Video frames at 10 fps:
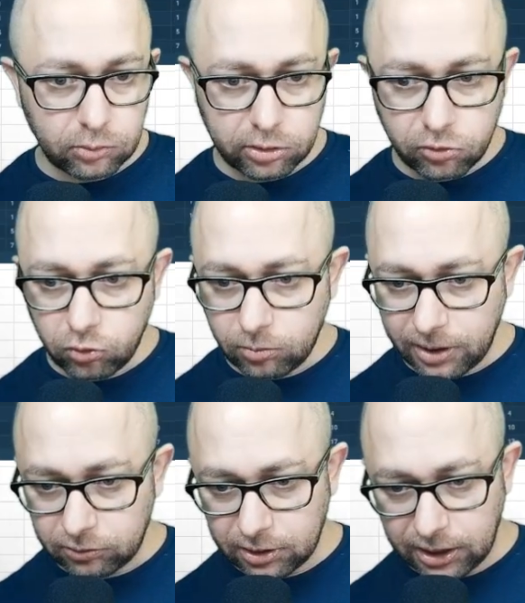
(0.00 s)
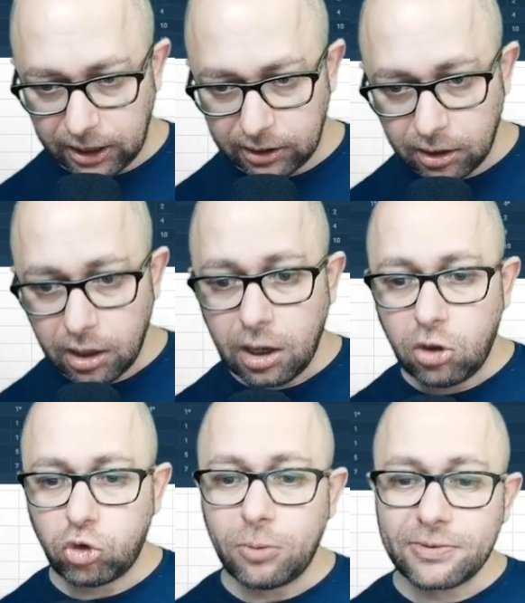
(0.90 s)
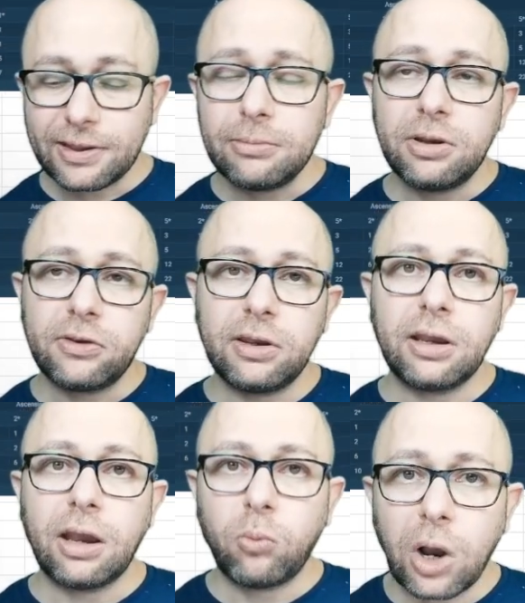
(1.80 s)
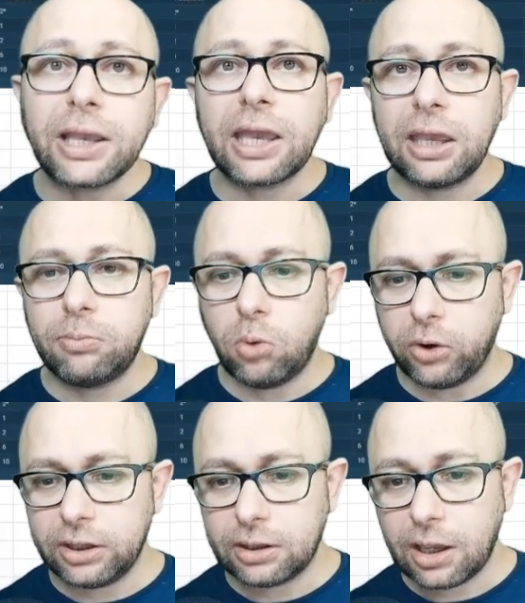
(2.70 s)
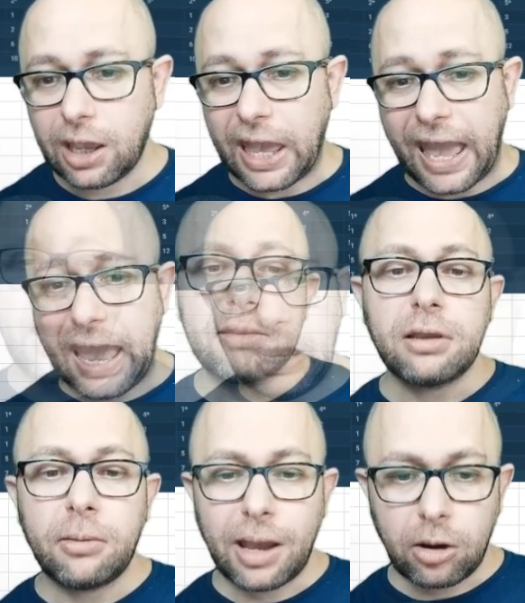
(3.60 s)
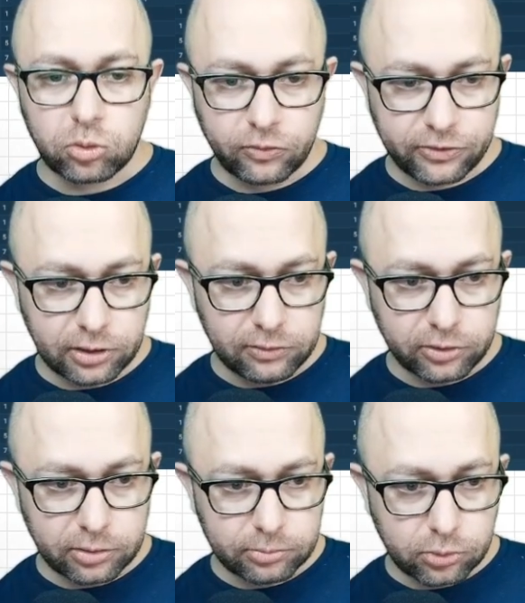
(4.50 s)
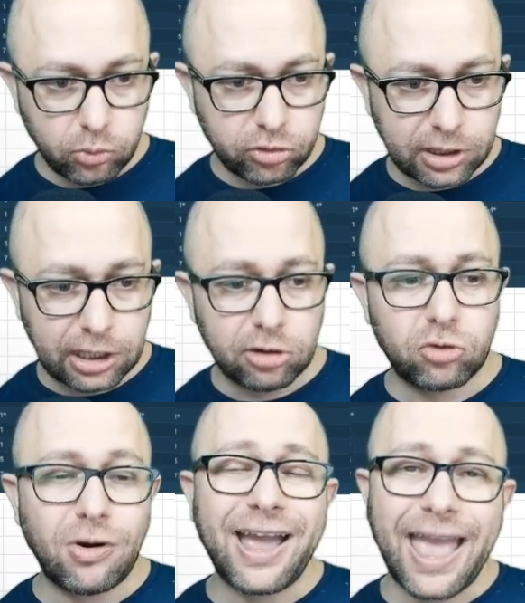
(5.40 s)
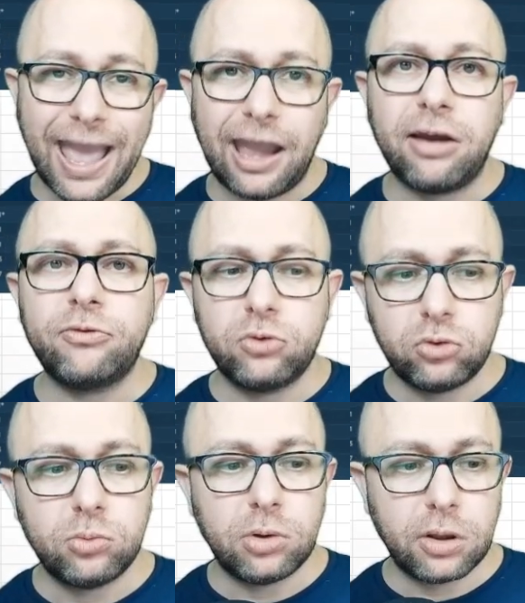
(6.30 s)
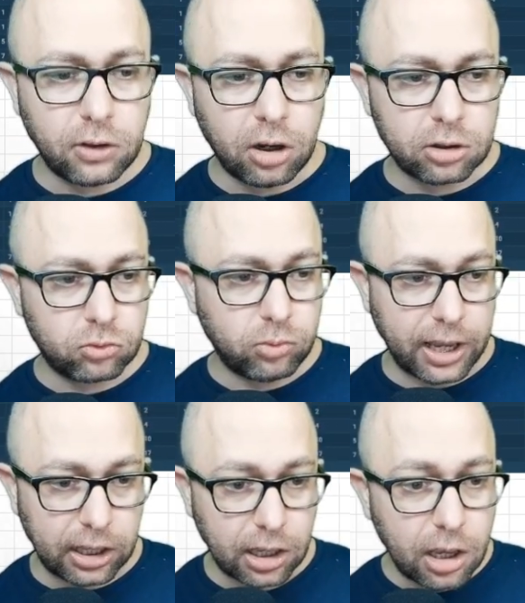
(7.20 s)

Let's zoom out again. So I'm still missing 1k point and I'm out of silver and brews here. So I have to do it the hard way.